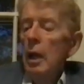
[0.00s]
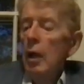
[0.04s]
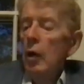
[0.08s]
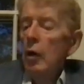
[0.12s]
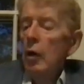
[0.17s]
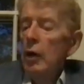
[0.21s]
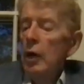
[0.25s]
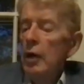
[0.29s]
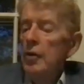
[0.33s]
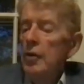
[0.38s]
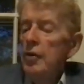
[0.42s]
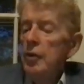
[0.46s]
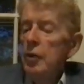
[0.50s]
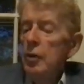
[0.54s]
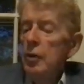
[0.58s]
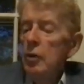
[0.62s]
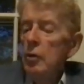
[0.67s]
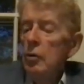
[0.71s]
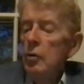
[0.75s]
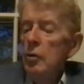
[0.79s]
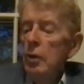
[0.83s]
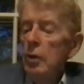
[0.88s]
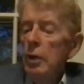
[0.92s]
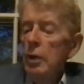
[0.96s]
Okay,
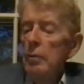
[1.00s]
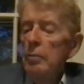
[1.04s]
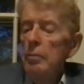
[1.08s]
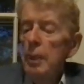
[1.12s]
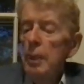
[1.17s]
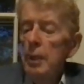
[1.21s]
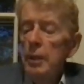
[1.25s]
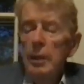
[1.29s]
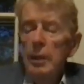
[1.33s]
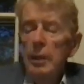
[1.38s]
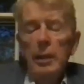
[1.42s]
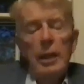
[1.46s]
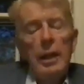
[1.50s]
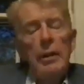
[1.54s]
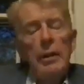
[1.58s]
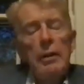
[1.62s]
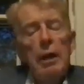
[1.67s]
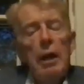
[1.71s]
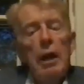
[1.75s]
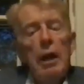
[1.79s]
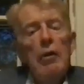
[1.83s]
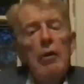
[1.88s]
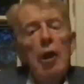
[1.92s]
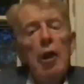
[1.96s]
so, but
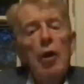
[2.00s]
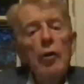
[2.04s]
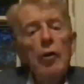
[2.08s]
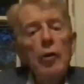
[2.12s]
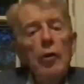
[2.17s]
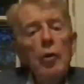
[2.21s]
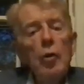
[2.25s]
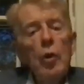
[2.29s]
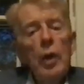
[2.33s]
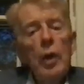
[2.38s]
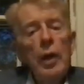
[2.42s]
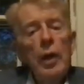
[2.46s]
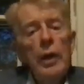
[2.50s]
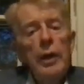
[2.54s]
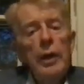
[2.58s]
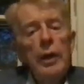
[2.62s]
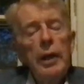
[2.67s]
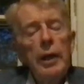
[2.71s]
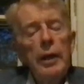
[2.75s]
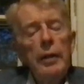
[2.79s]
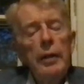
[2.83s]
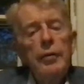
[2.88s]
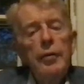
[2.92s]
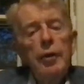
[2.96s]
along the
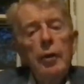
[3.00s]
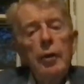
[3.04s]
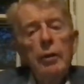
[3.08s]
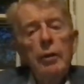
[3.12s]
way, and